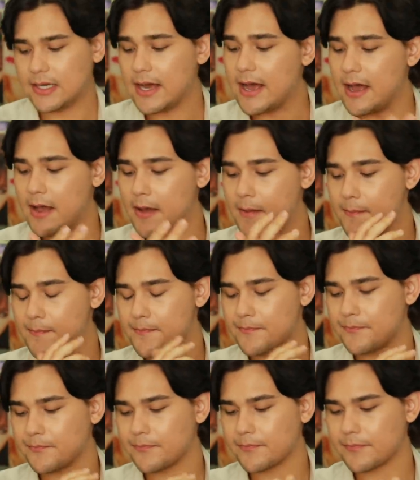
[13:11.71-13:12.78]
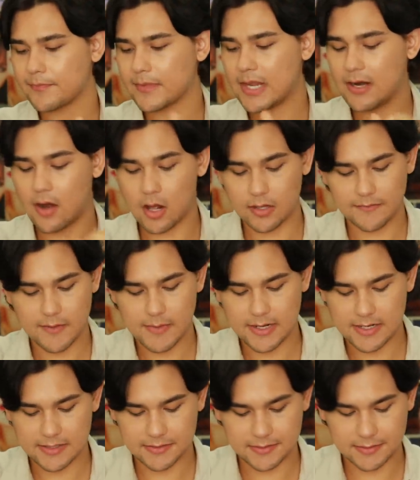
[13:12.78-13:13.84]
Um, and all of the
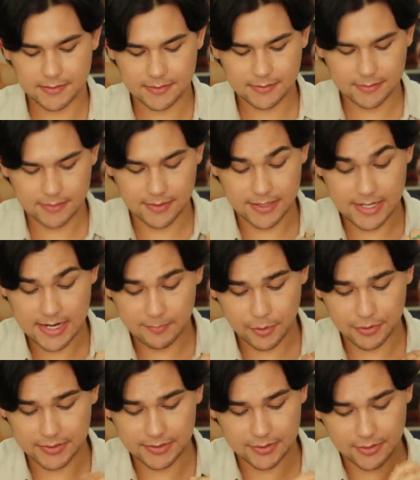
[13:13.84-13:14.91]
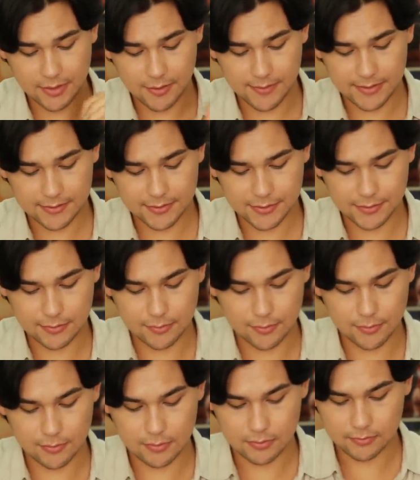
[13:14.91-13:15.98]
monies of the net proceeds are going
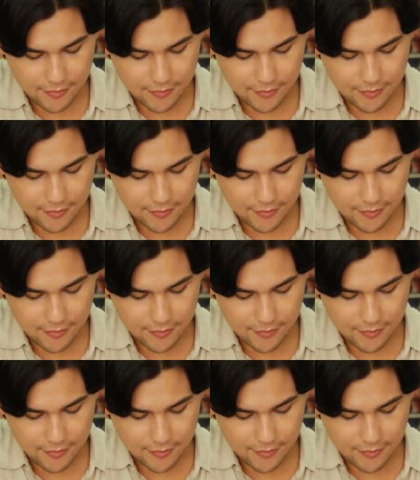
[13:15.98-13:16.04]
to,